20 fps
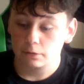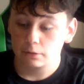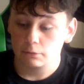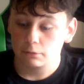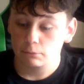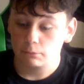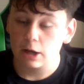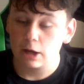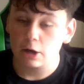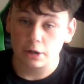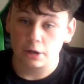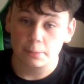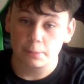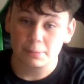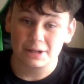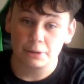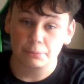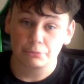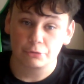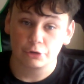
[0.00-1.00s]
We are coming
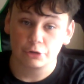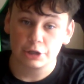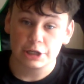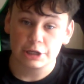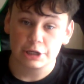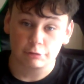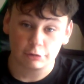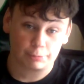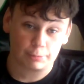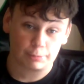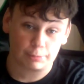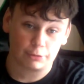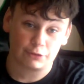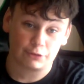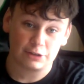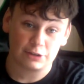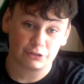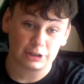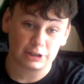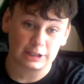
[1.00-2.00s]
up to the Christmas
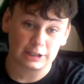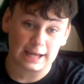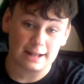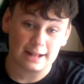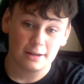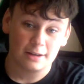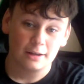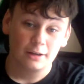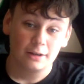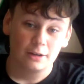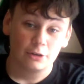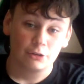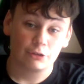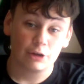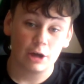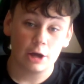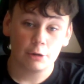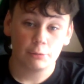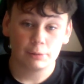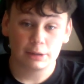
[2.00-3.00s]
season again,
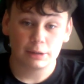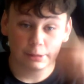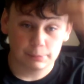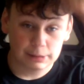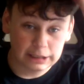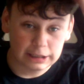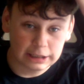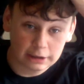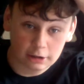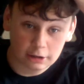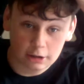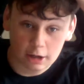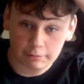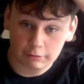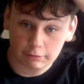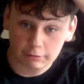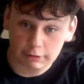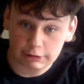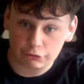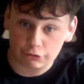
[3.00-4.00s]
so we're going to be
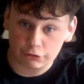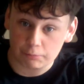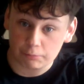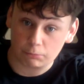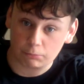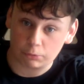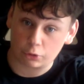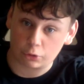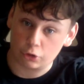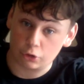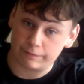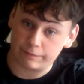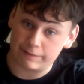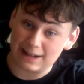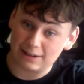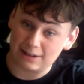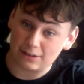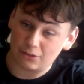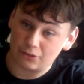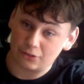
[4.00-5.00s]
covering some good
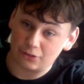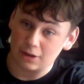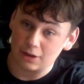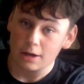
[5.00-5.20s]
events.